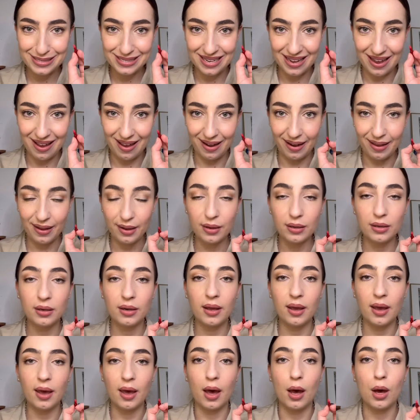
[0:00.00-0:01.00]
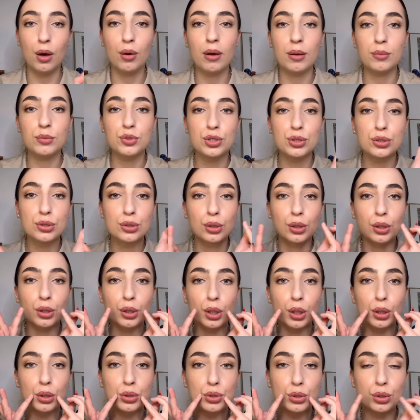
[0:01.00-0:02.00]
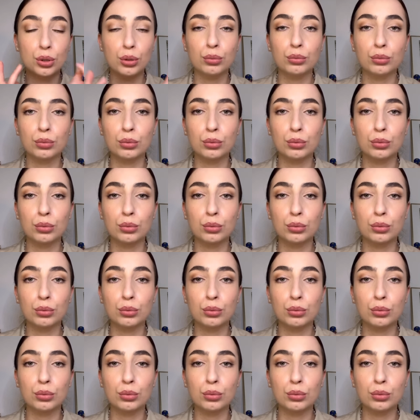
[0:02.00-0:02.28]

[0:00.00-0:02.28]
darling. Now I'm just gonna need you